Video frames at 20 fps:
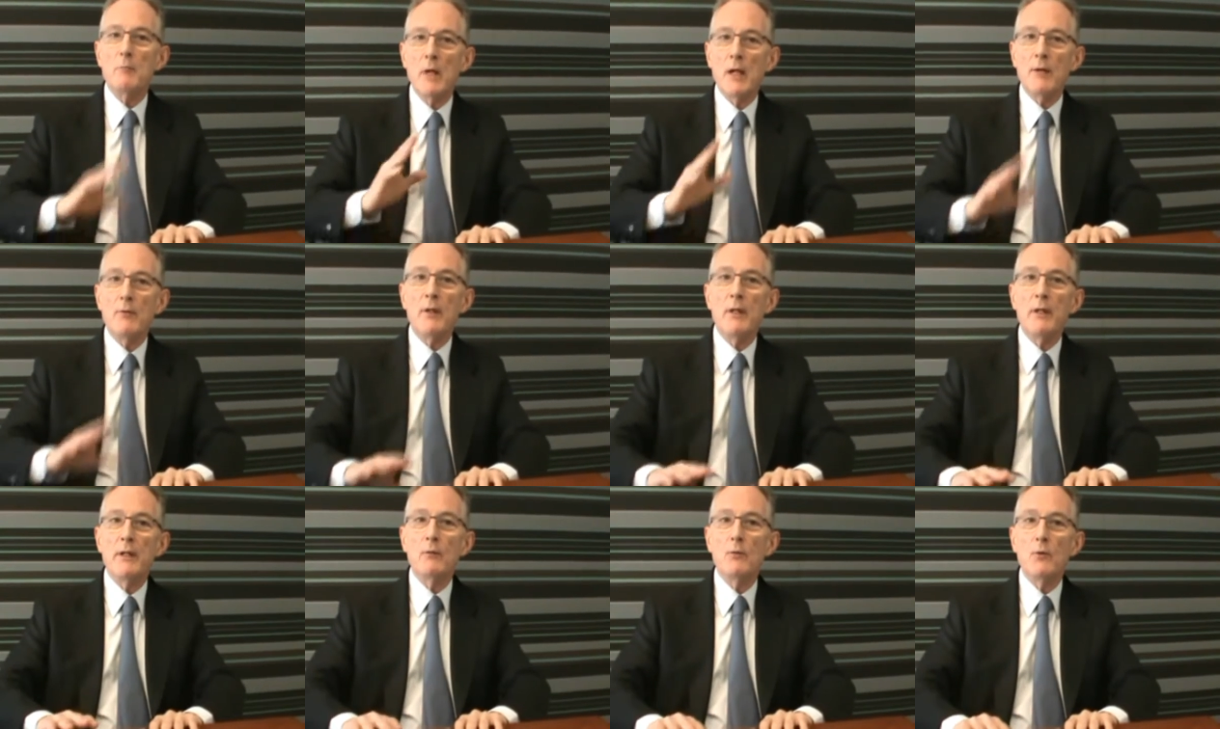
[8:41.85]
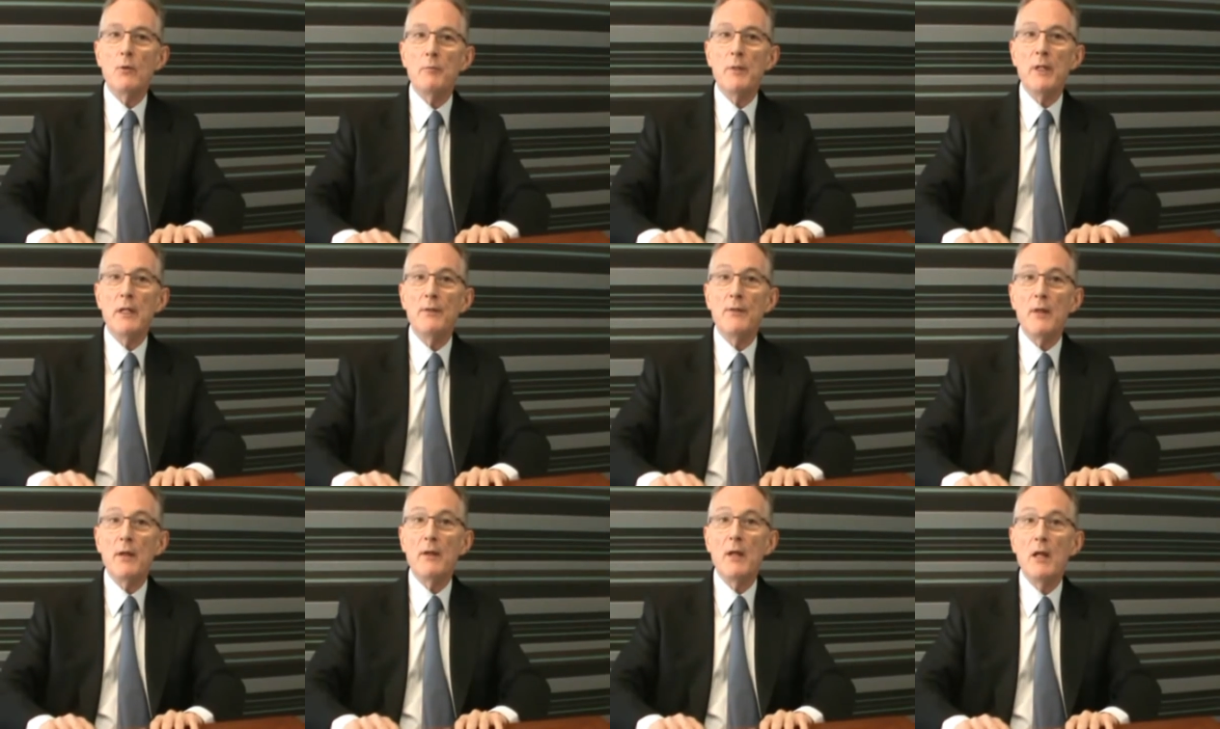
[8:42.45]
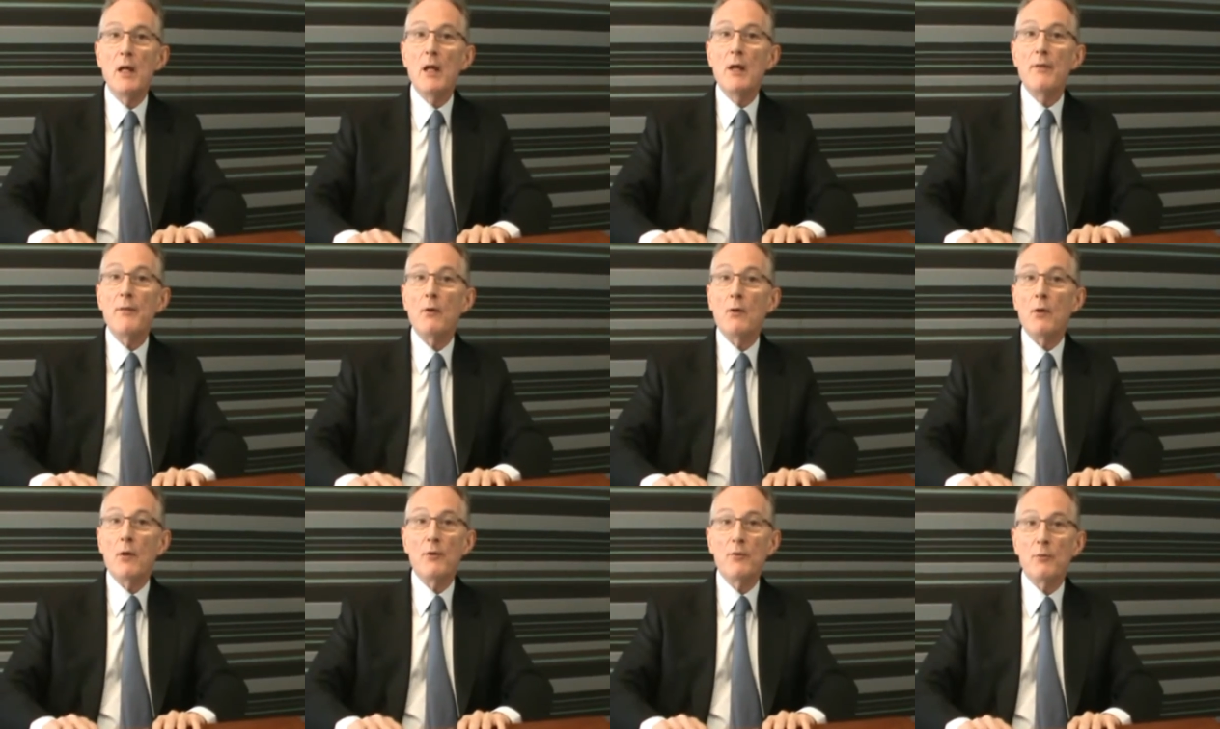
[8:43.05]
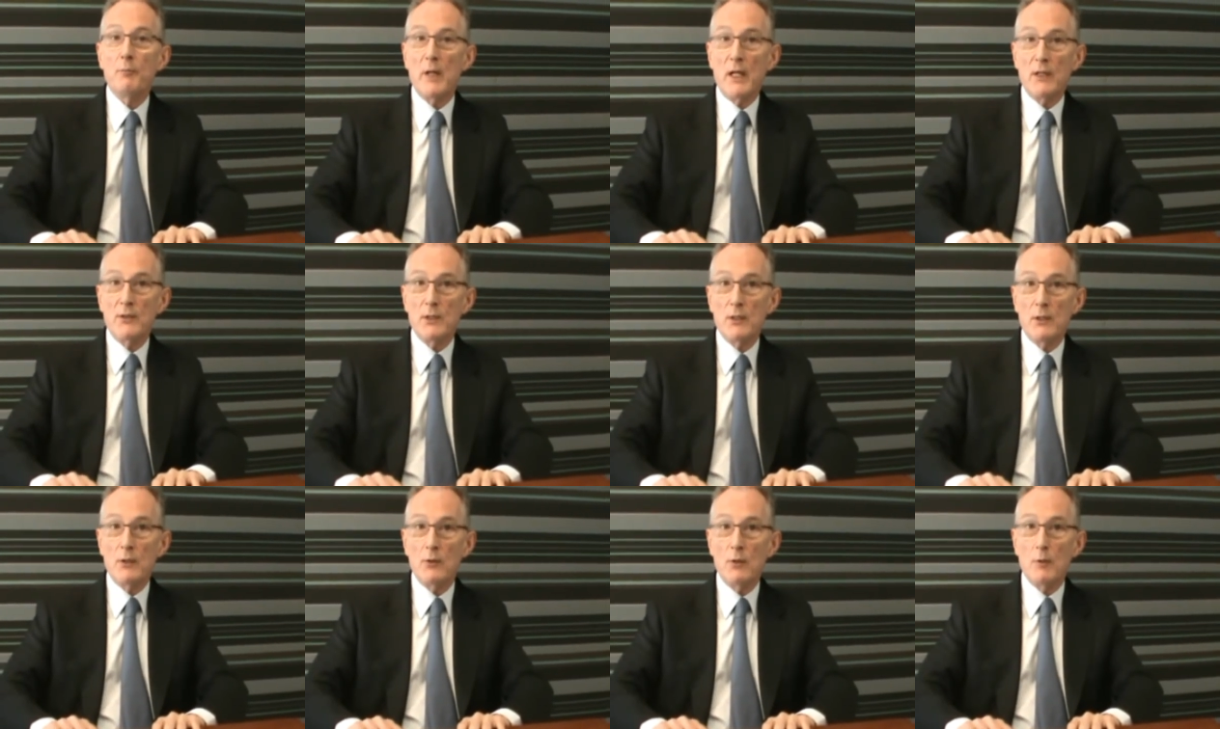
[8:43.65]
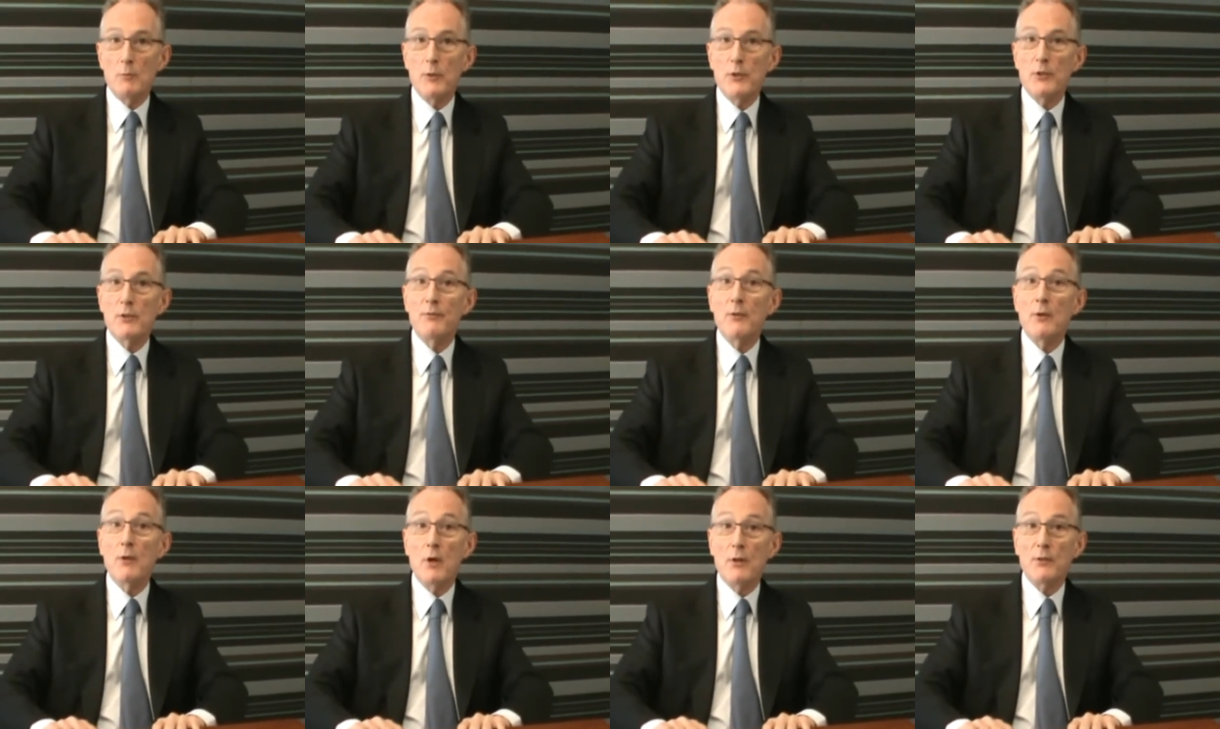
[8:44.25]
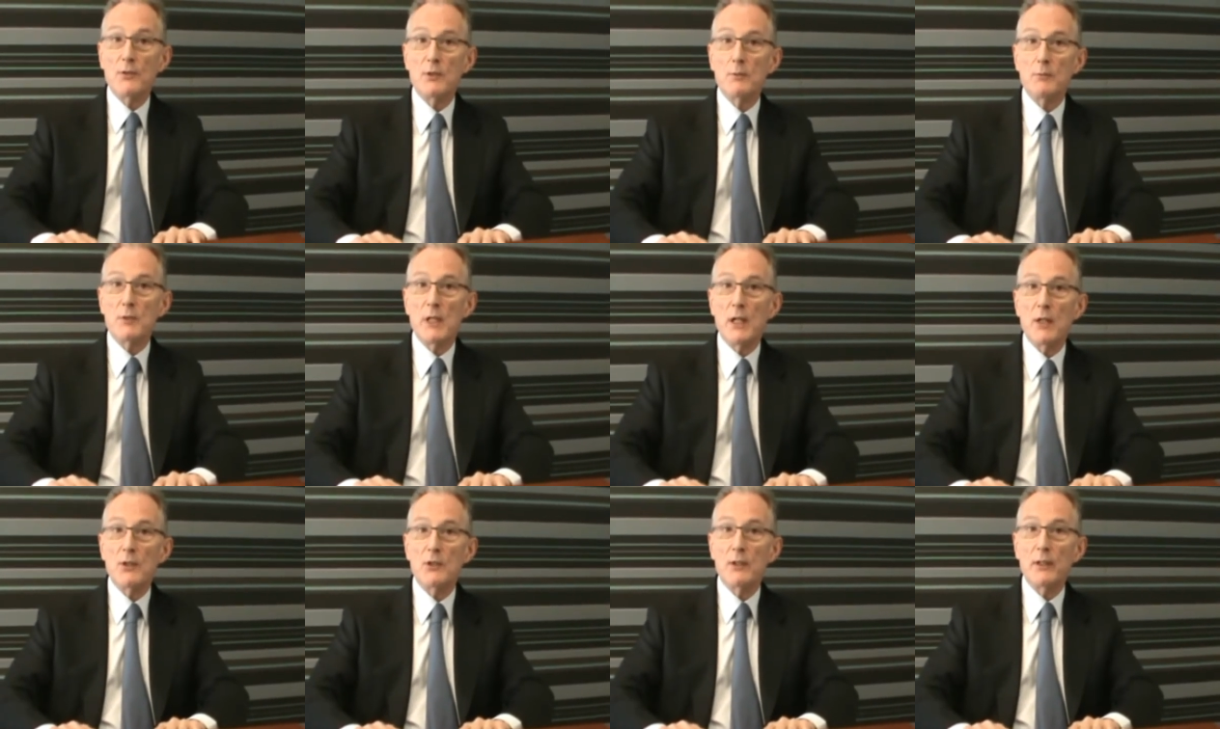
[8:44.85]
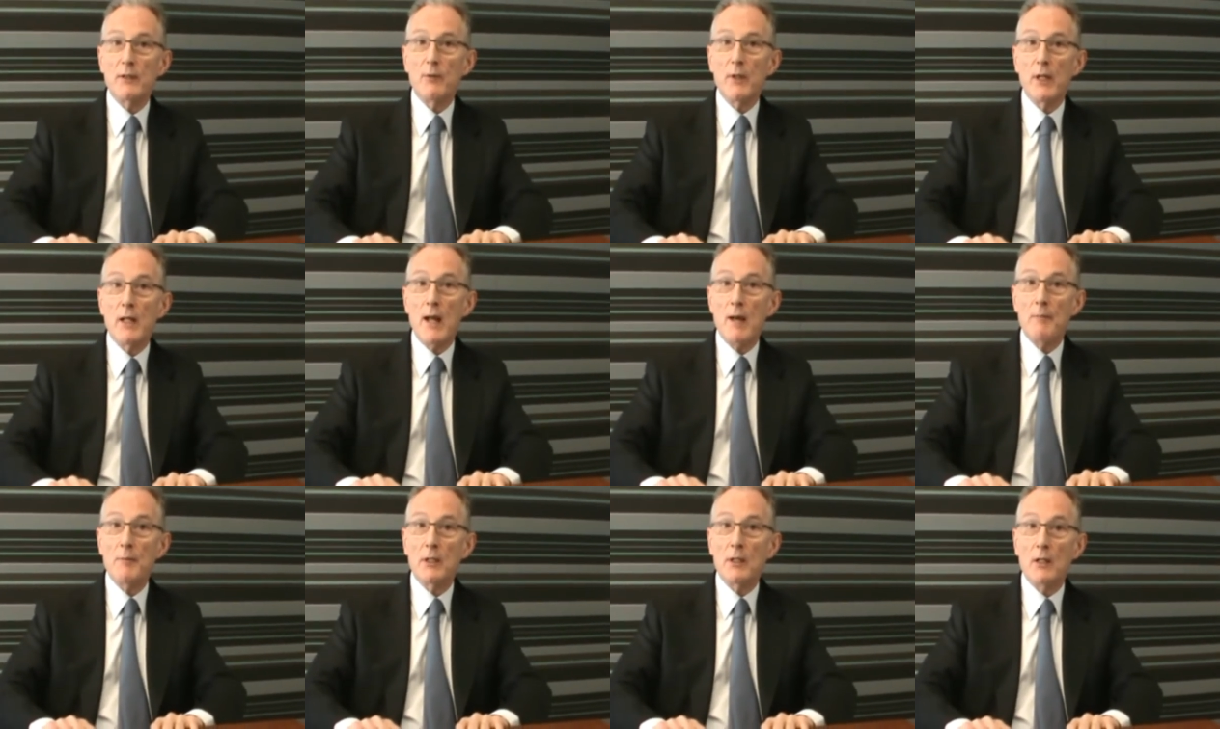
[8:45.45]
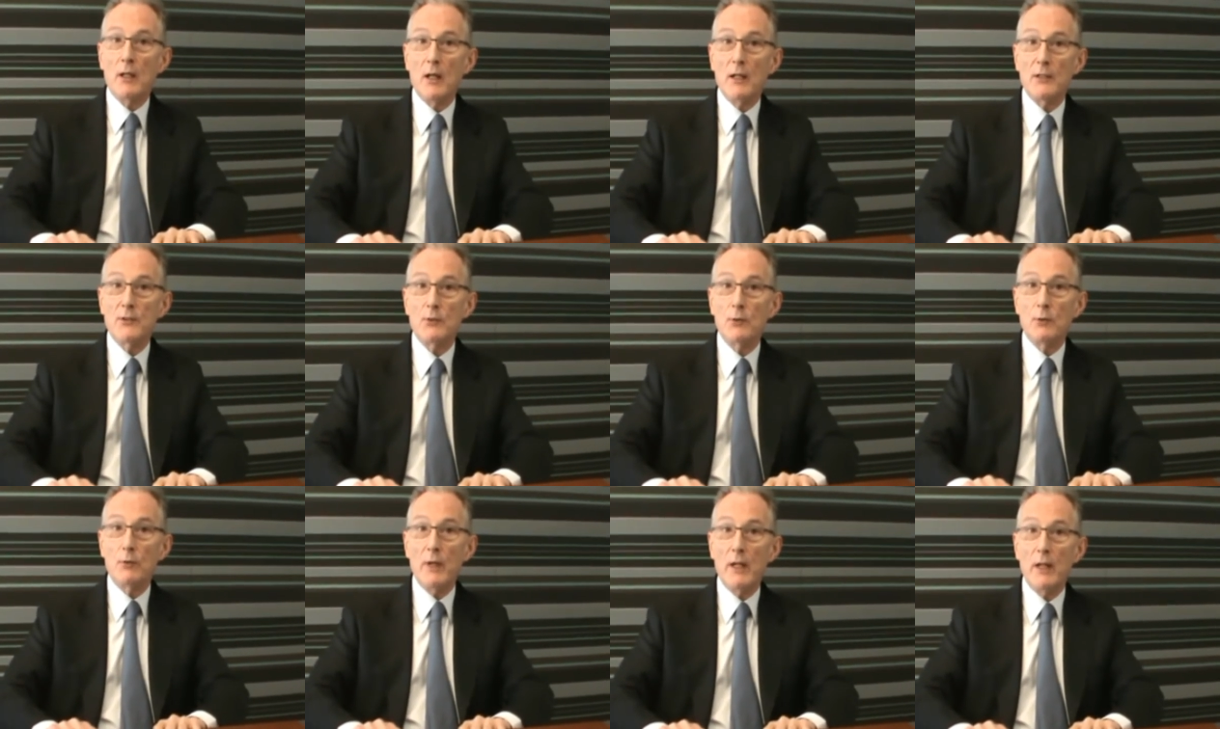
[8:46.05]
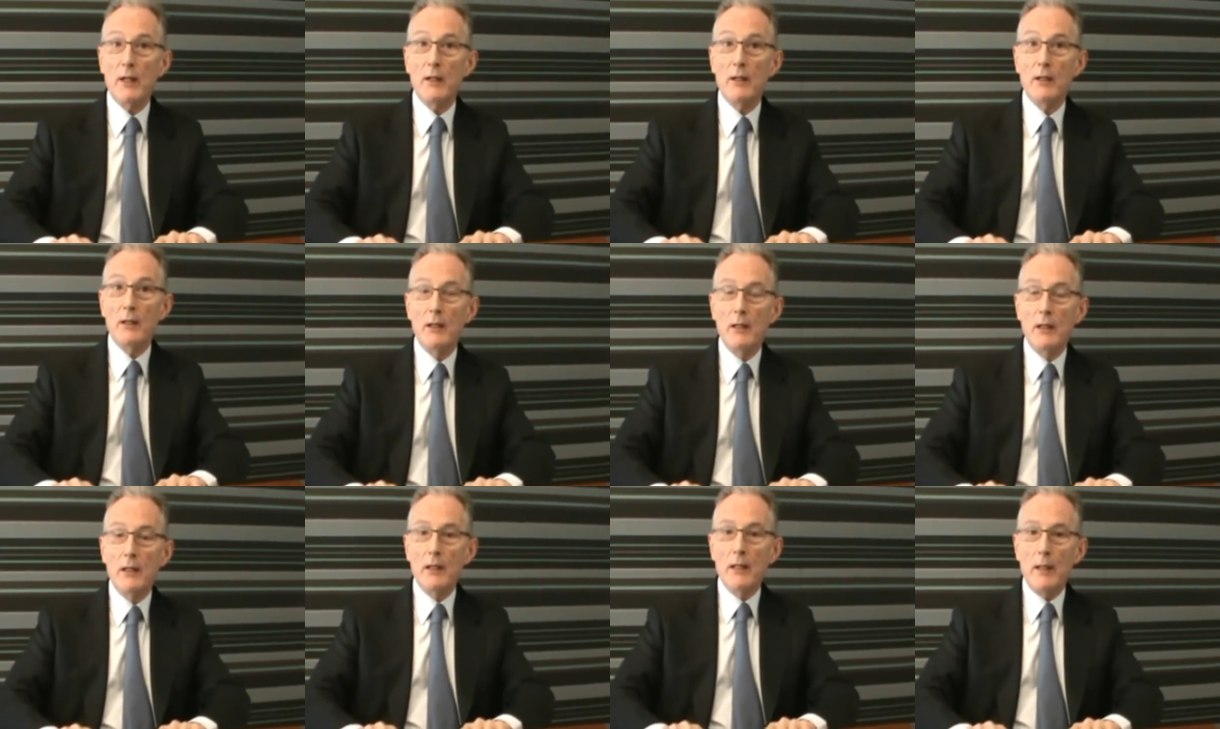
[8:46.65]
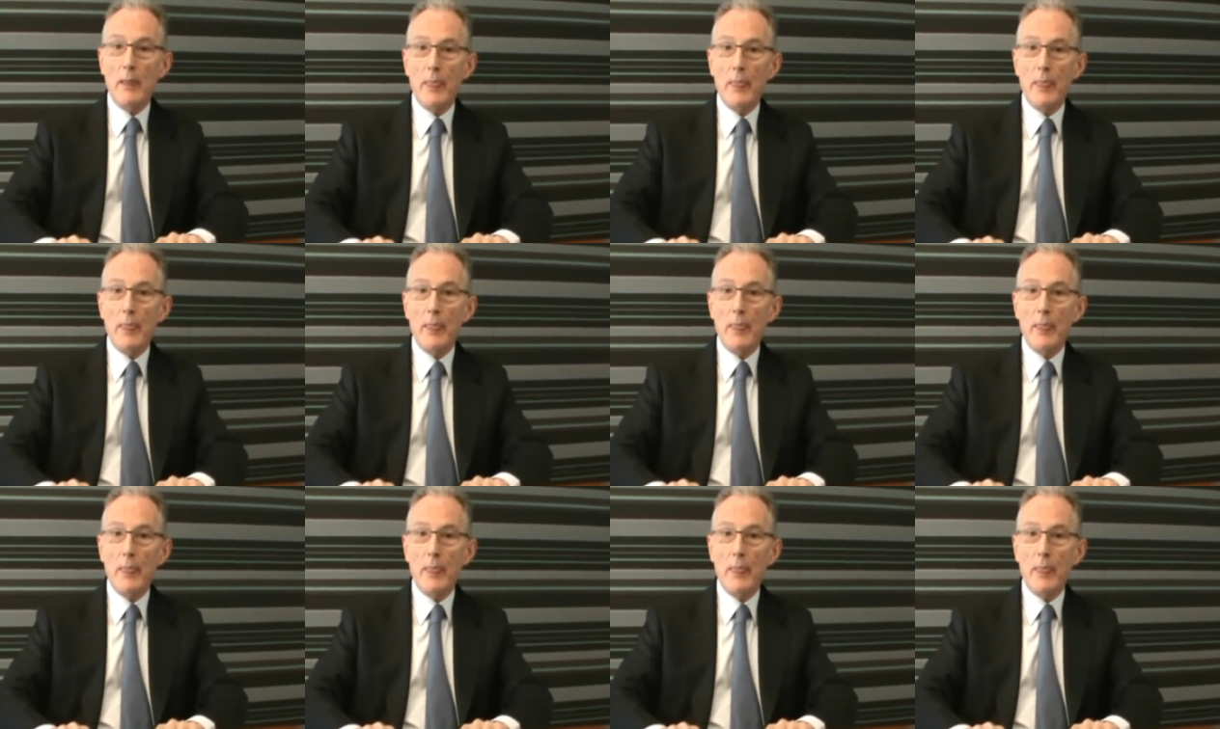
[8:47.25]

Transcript: And my reading would be that there are a lot of banks in Europe which have not substantially recapitalized already